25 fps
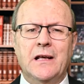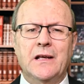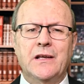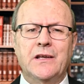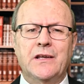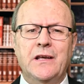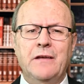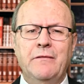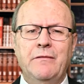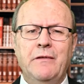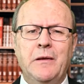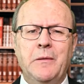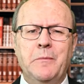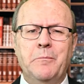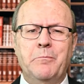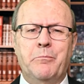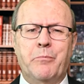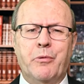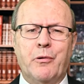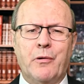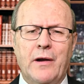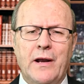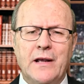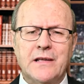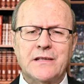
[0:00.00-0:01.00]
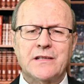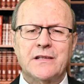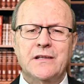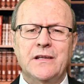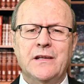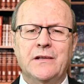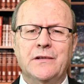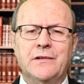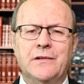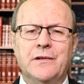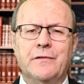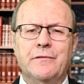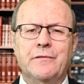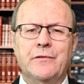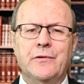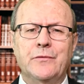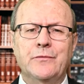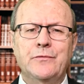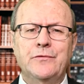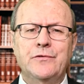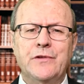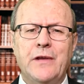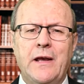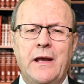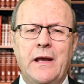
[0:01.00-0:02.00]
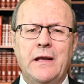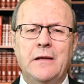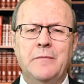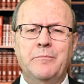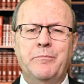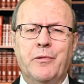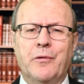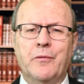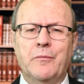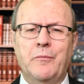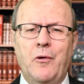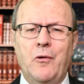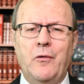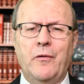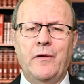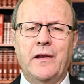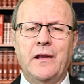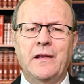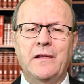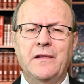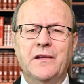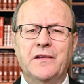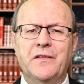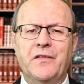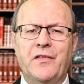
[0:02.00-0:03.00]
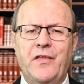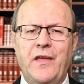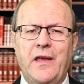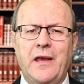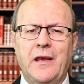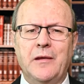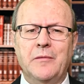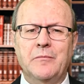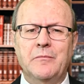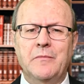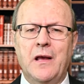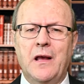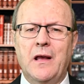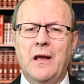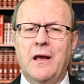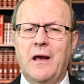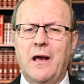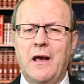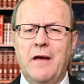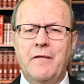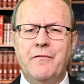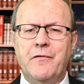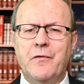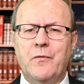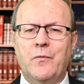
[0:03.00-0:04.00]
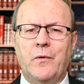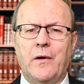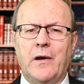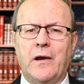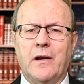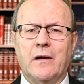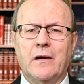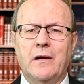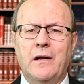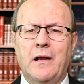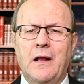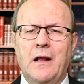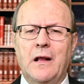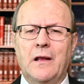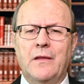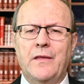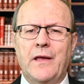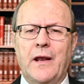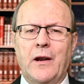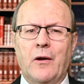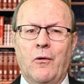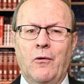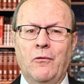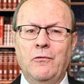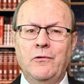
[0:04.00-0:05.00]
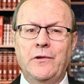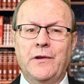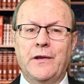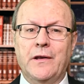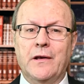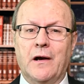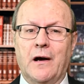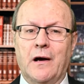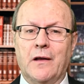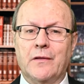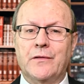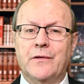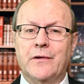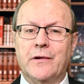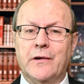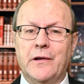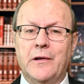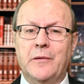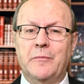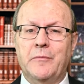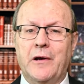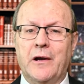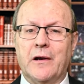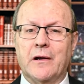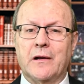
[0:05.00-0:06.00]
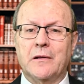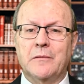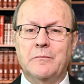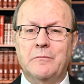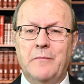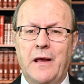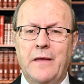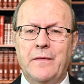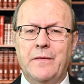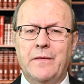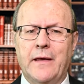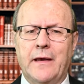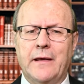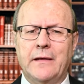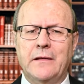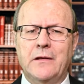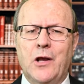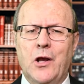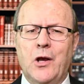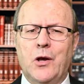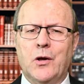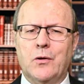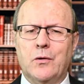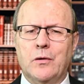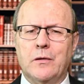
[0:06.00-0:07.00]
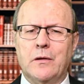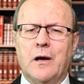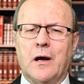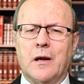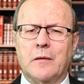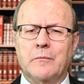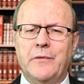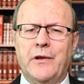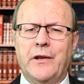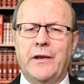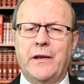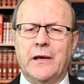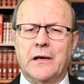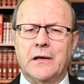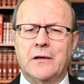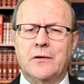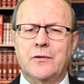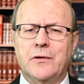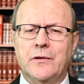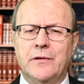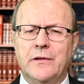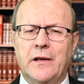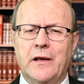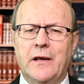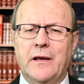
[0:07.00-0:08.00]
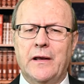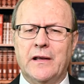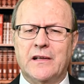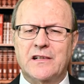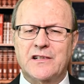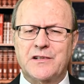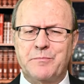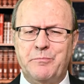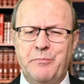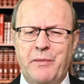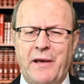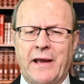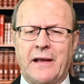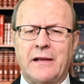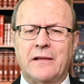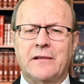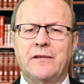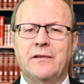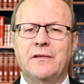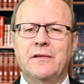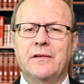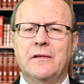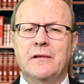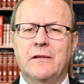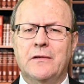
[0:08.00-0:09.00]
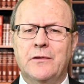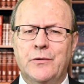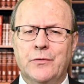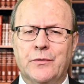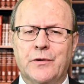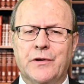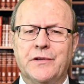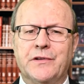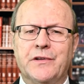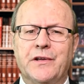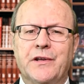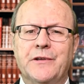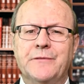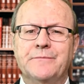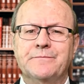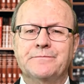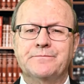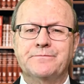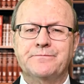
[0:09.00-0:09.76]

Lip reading: giving press interviews, and promoting the theme everywhere that only under an American mandate could Armenia could expect unity,